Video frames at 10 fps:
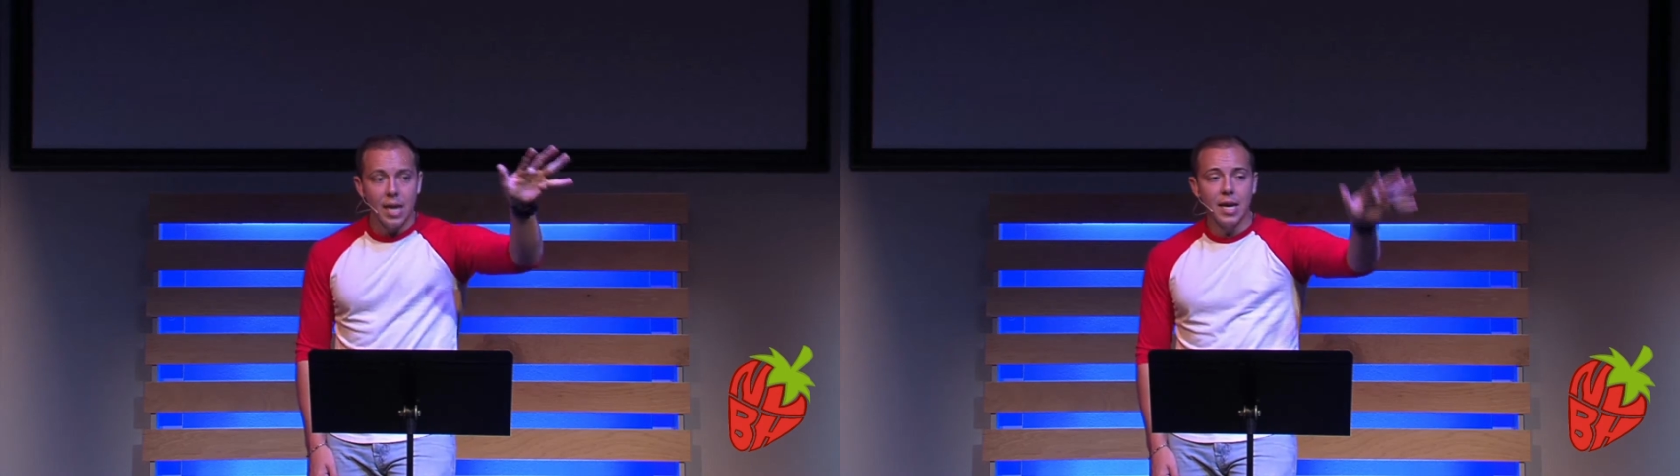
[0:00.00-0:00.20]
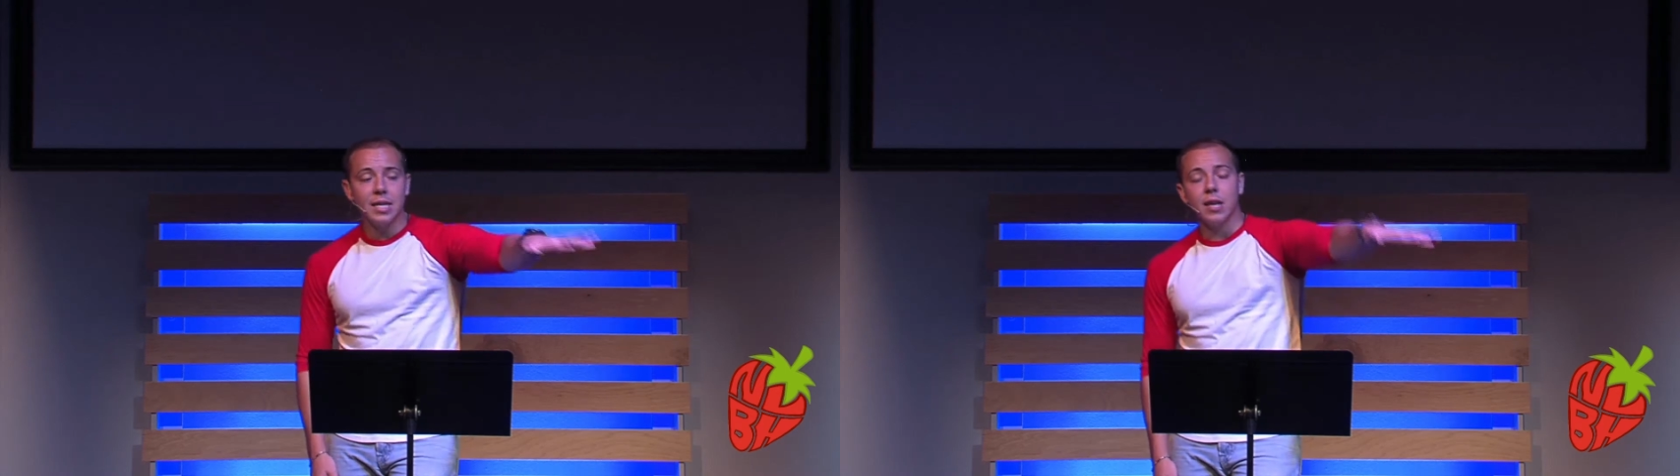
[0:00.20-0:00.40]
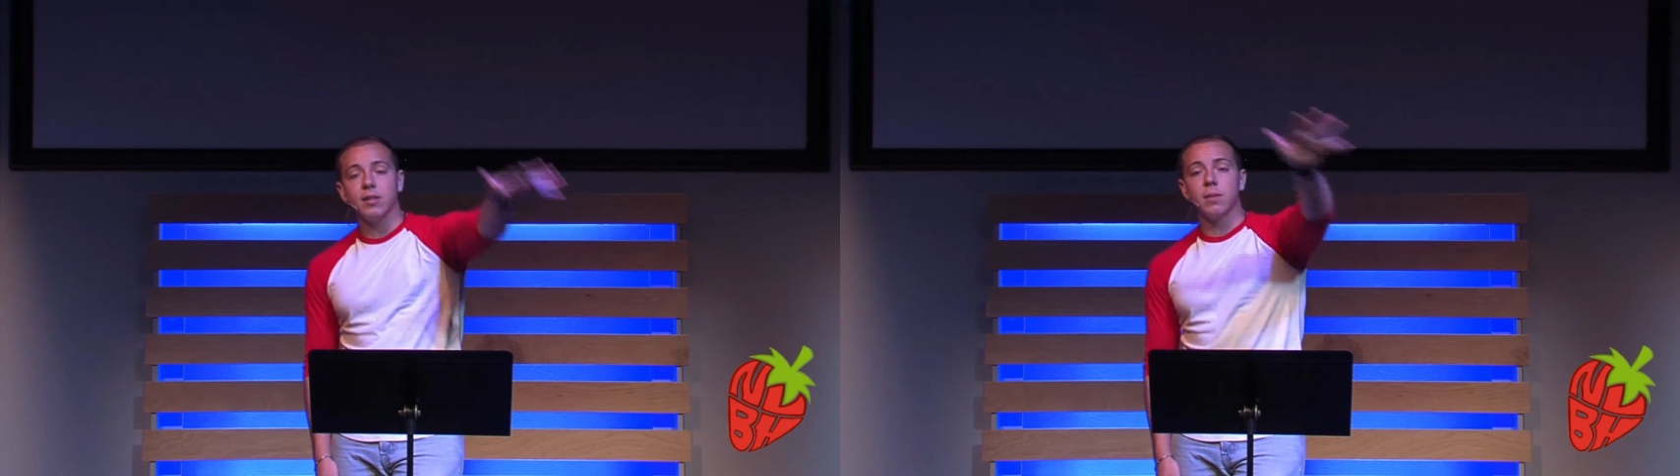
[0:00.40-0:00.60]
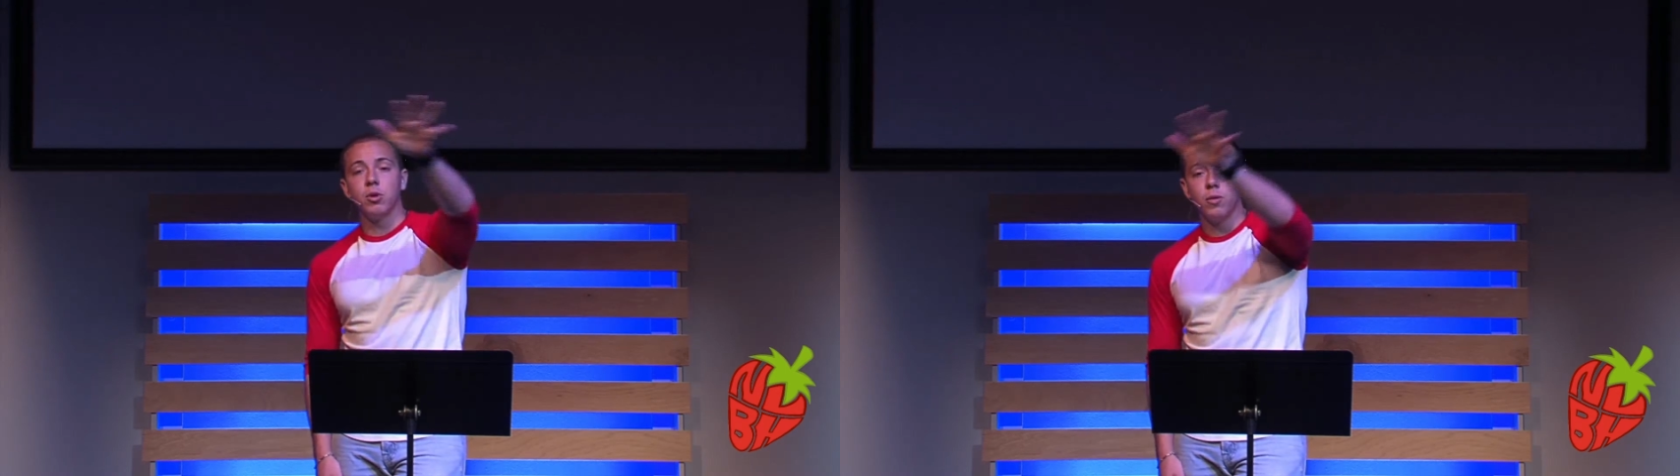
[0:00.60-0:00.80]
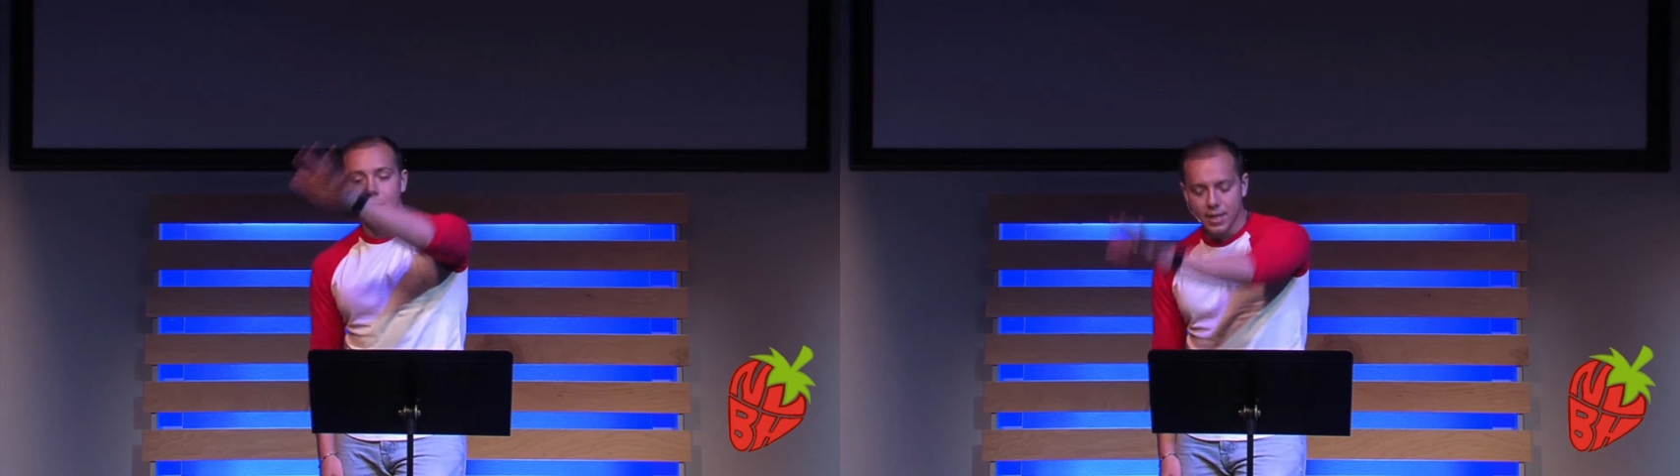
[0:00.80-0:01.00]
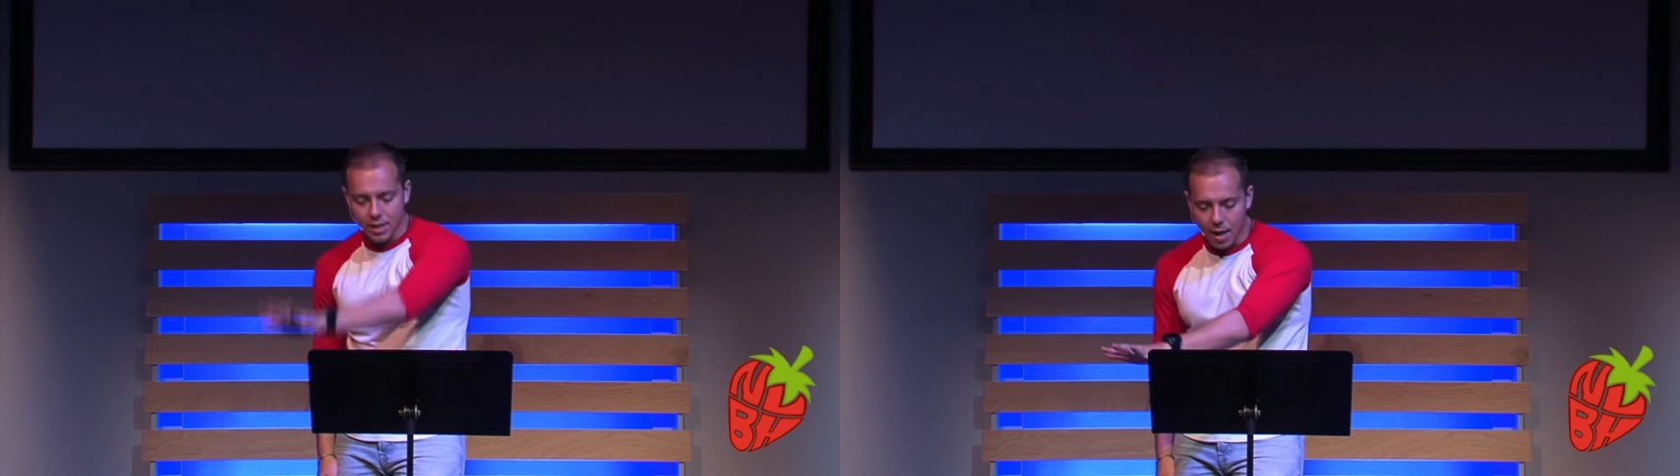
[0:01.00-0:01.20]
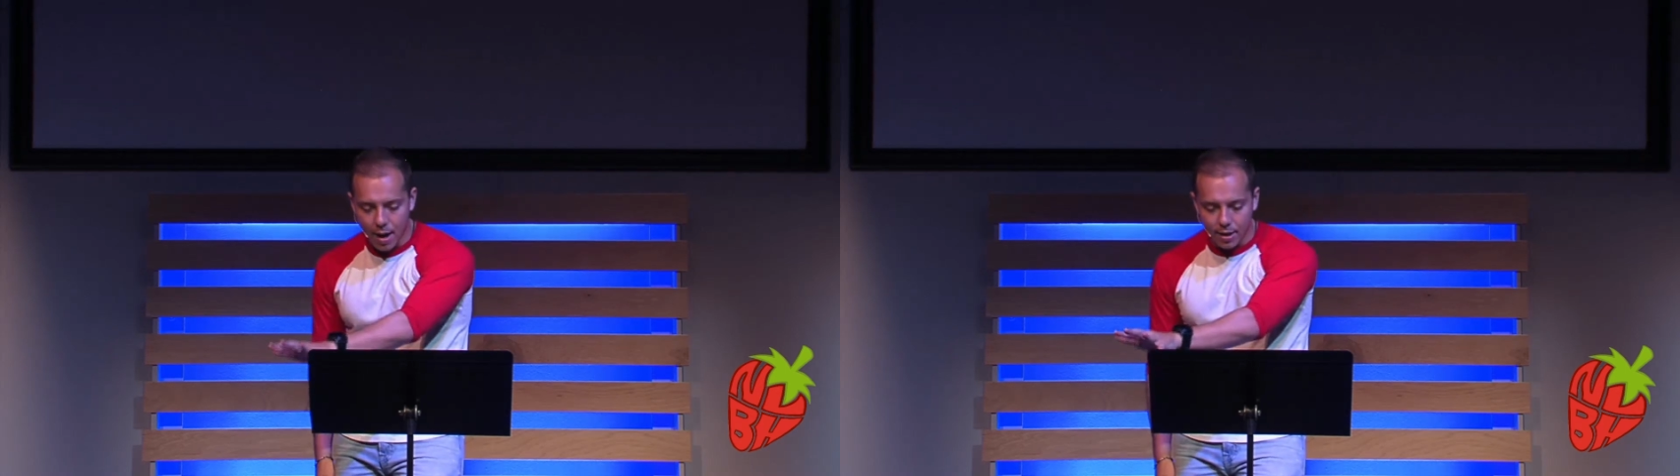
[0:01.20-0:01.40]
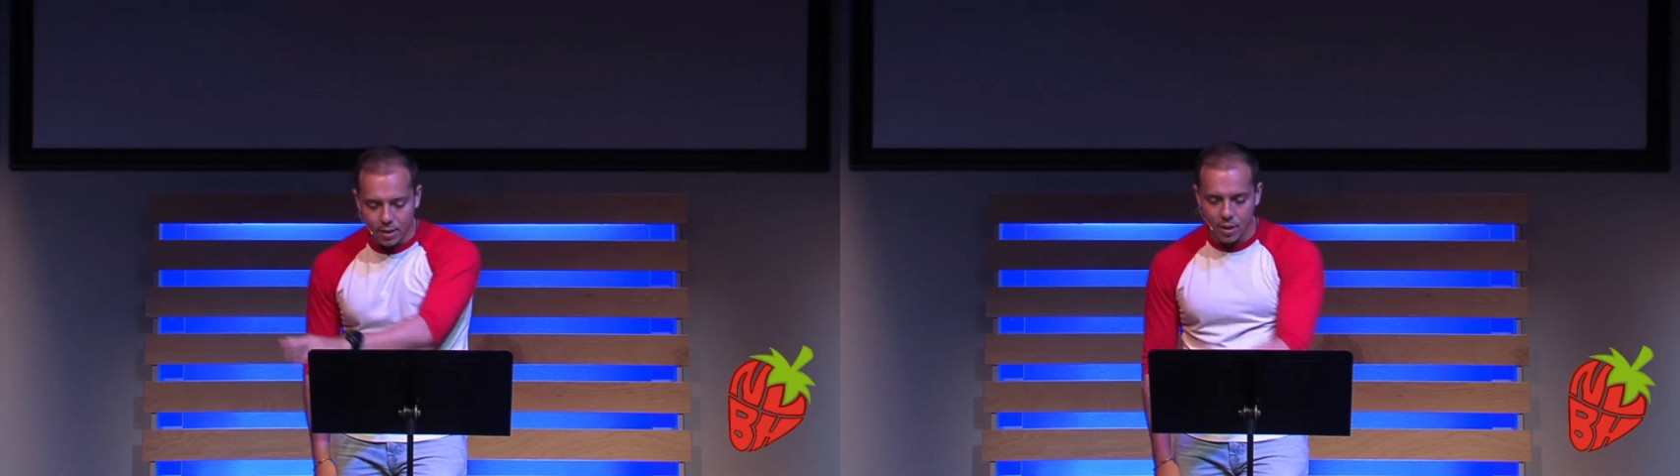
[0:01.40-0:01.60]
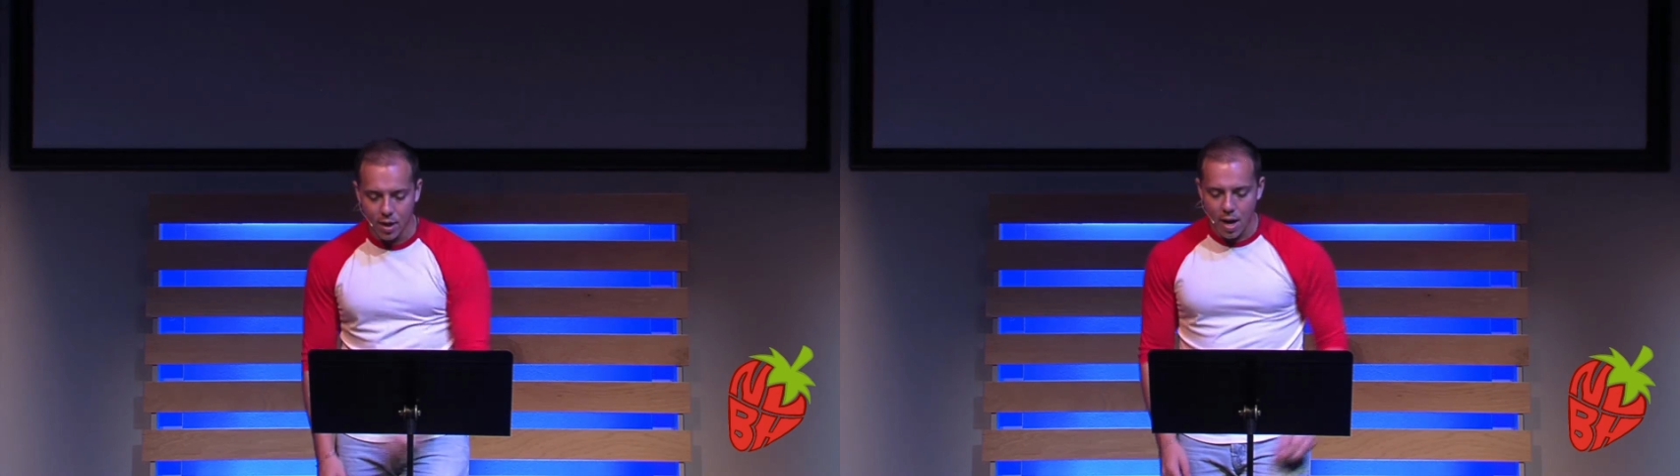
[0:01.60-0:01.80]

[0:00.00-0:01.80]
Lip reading: He tells them who he is not.